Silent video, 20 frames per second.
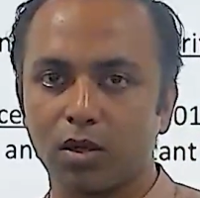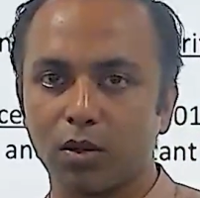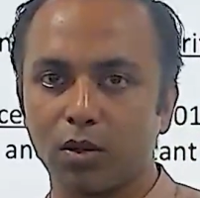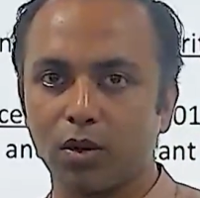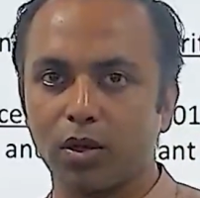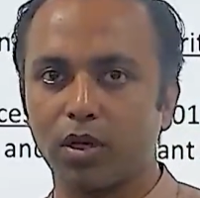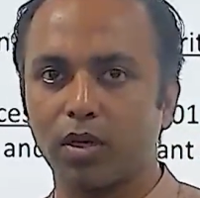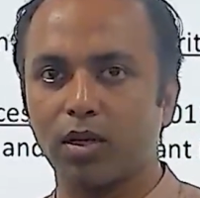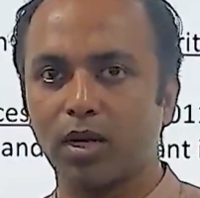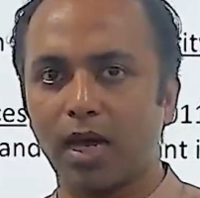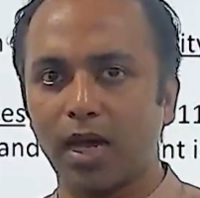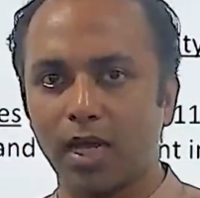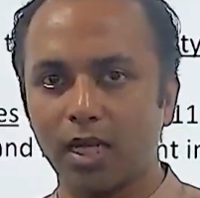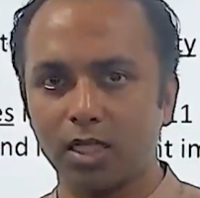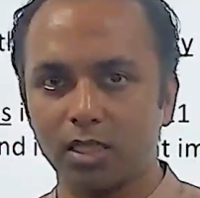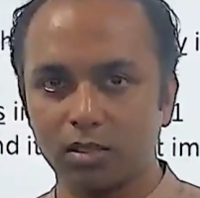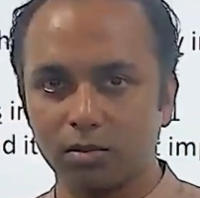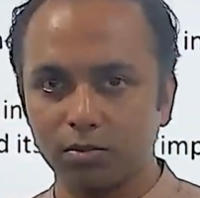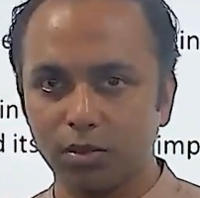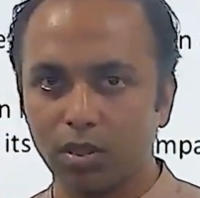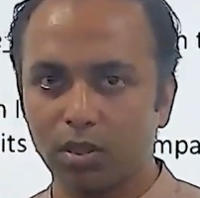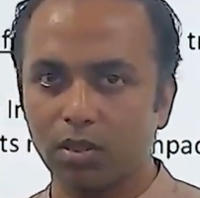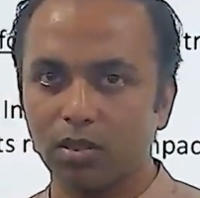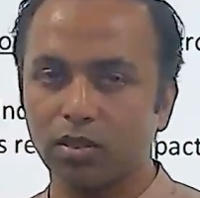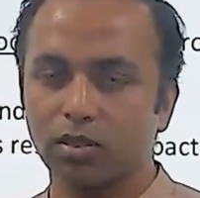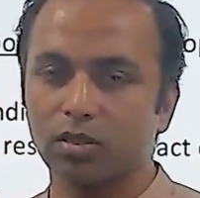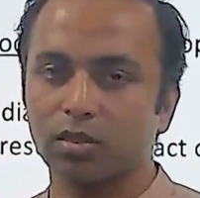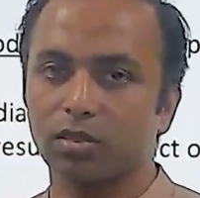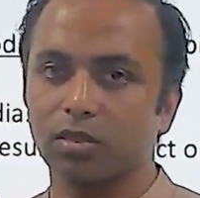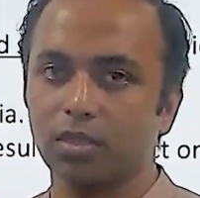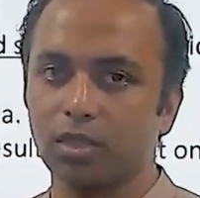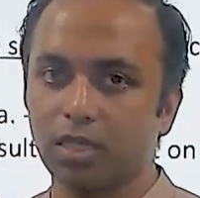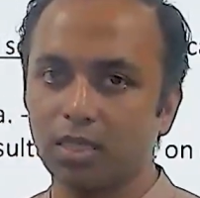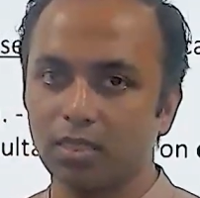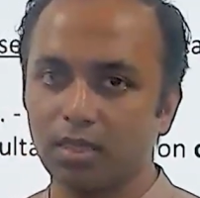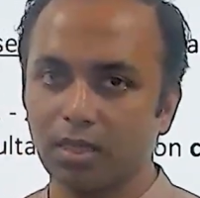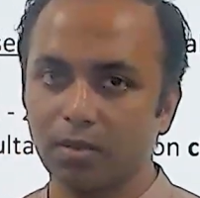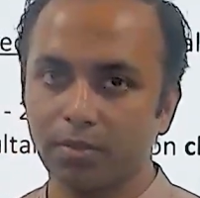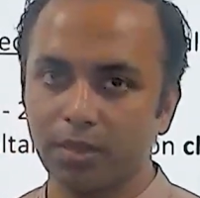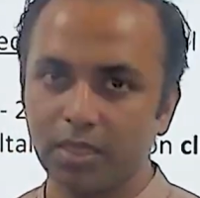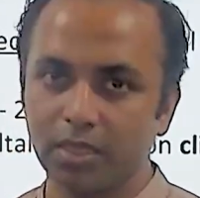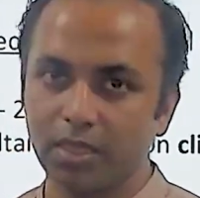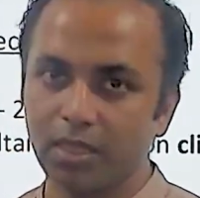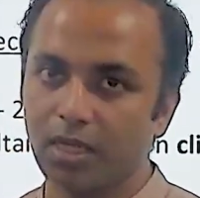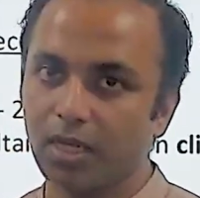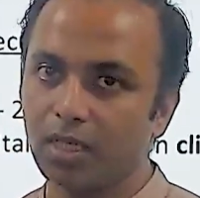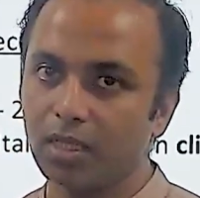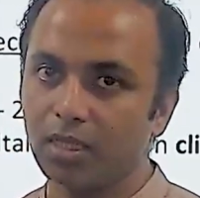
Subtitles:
okay, icebergs. These are basically the